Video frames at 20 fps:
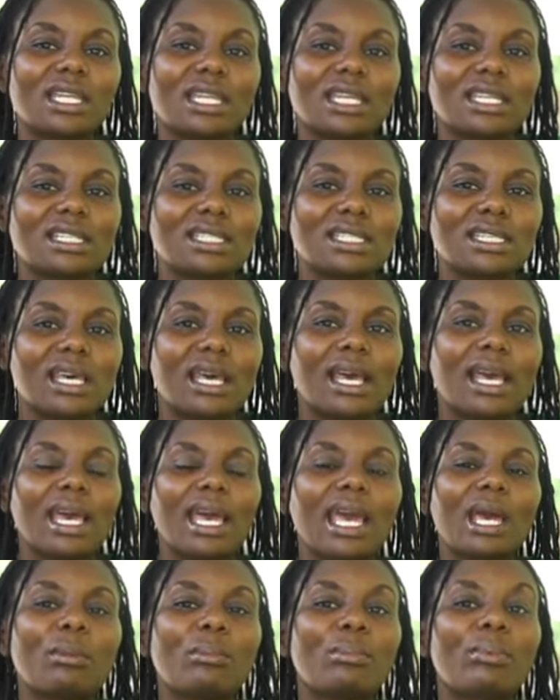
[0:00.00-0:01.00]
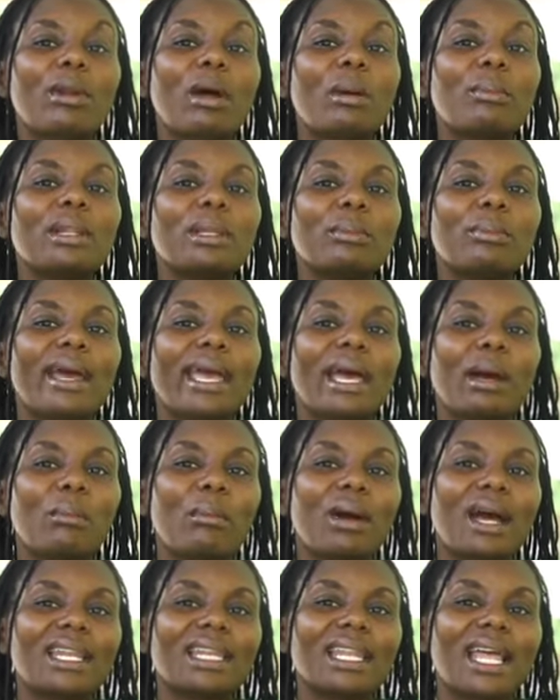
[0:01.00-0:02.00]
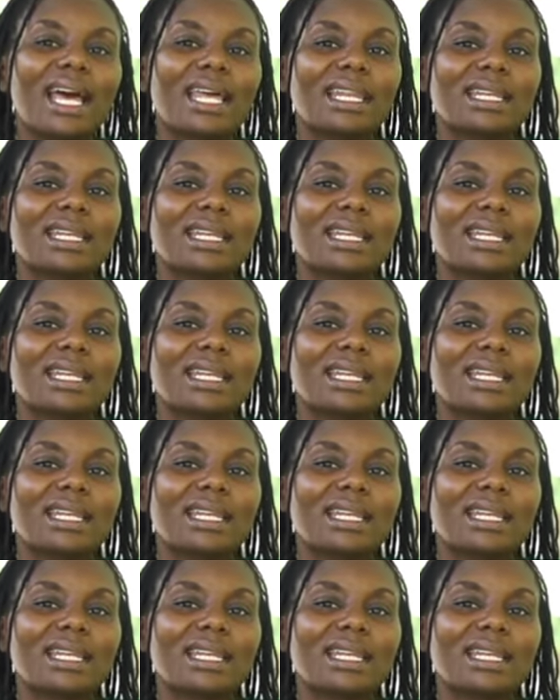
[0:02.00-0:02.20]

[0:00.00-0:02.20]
need. And probably by a man